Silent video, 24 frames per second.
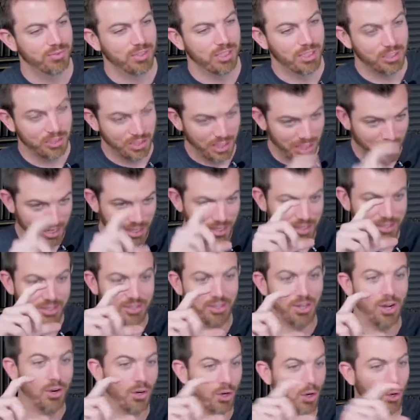these
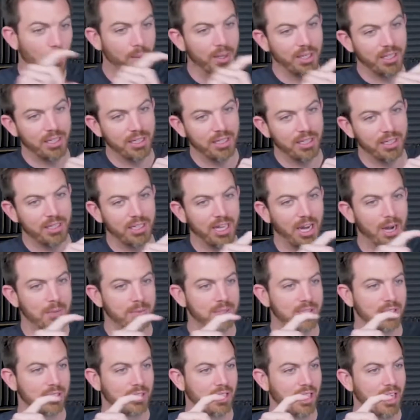guys going in the opposite